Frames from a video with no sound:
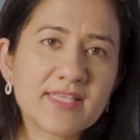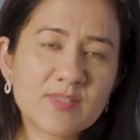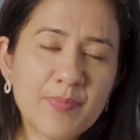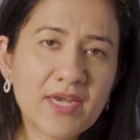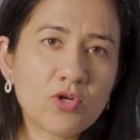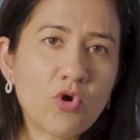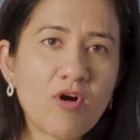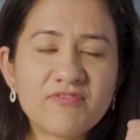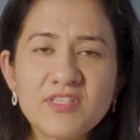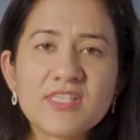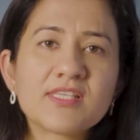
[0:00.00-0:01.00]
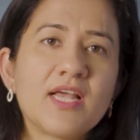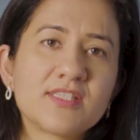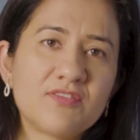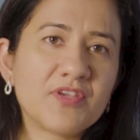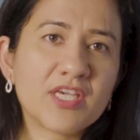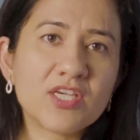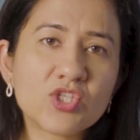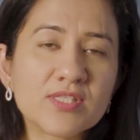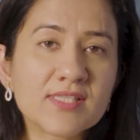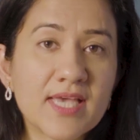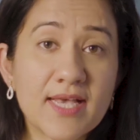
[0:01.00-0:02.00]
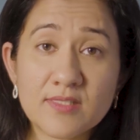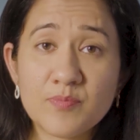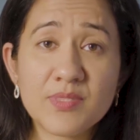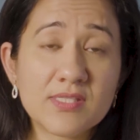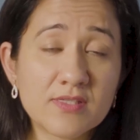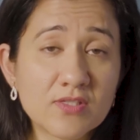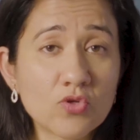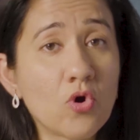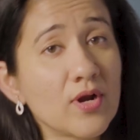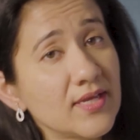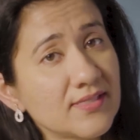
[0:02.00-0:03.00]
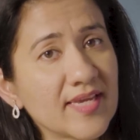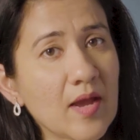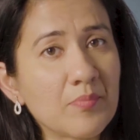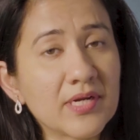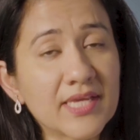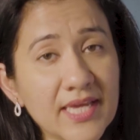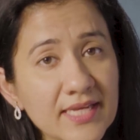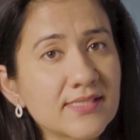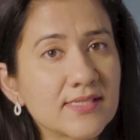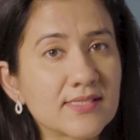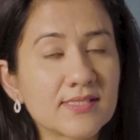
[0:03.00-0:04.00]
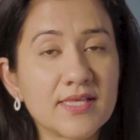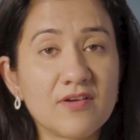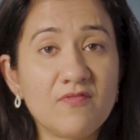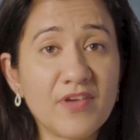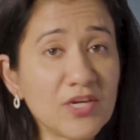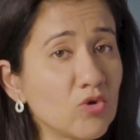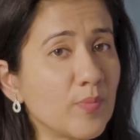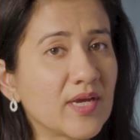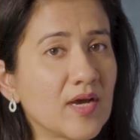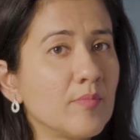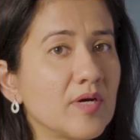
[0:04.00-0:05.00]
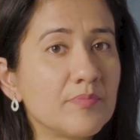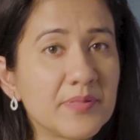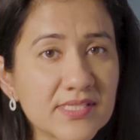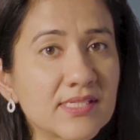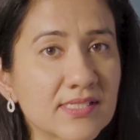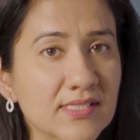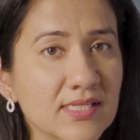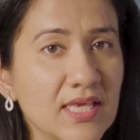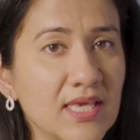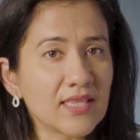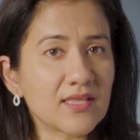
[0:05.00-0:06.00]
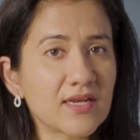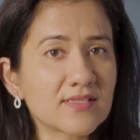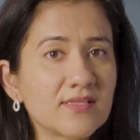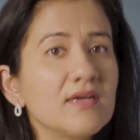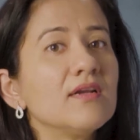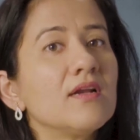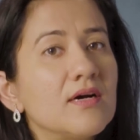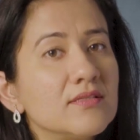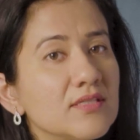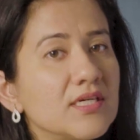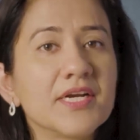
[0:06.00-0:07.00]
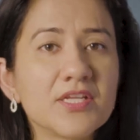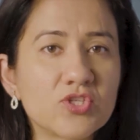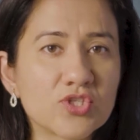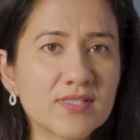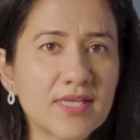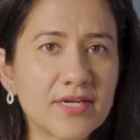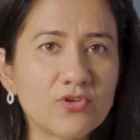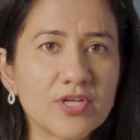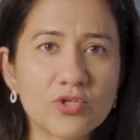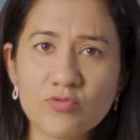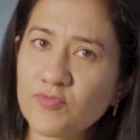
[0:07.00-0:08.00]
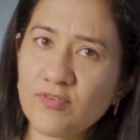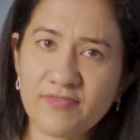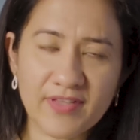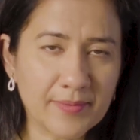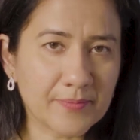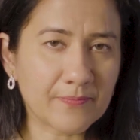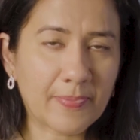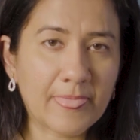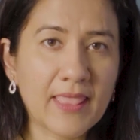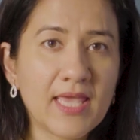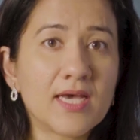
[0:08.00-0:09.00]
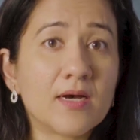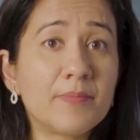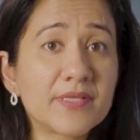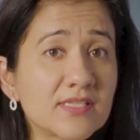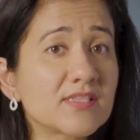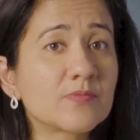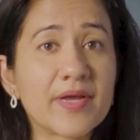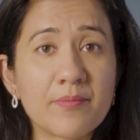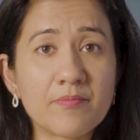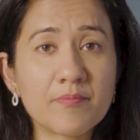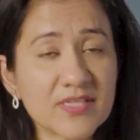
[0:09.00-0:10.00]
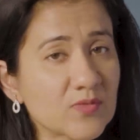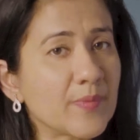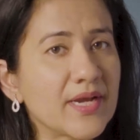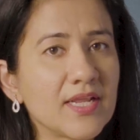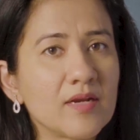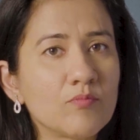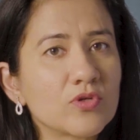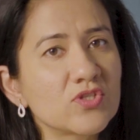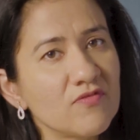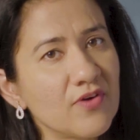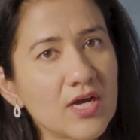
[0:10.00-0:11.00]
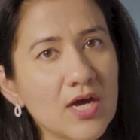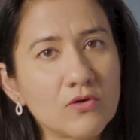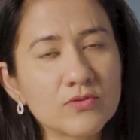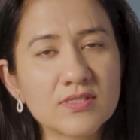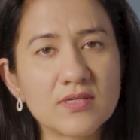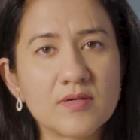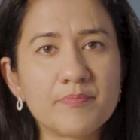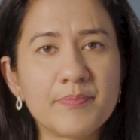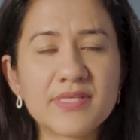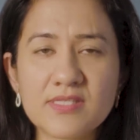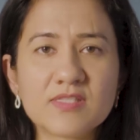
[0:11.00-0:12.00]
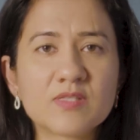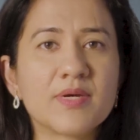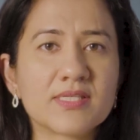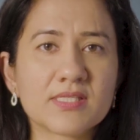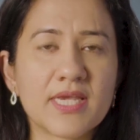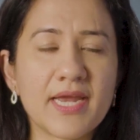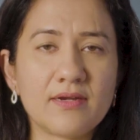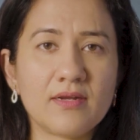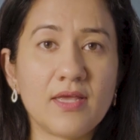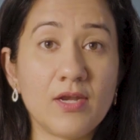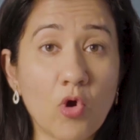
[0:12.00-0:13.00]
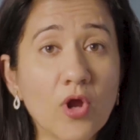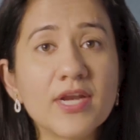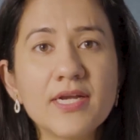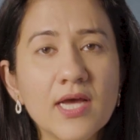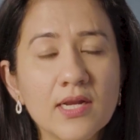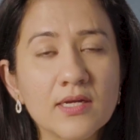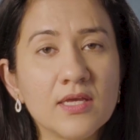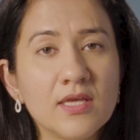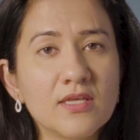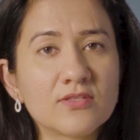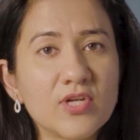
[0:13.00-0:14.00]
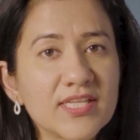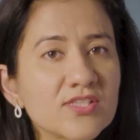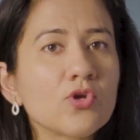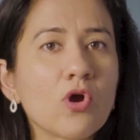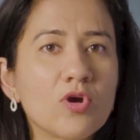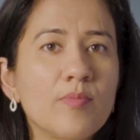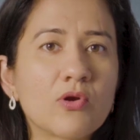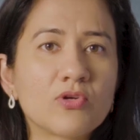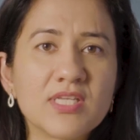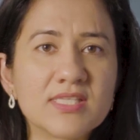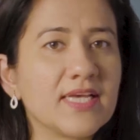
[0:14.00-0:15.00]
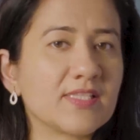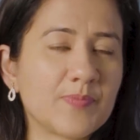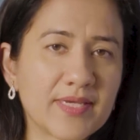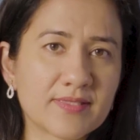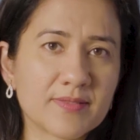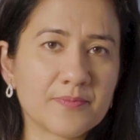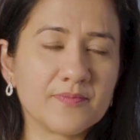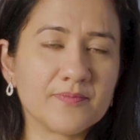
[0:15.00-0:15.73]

aspect of these classifications as a business or as a capital gains is that when you become a business, there are certain other conditions that you need to fulfill. A business must maintain books of accounts, a business must get an audit done. So let's talk about these aspects.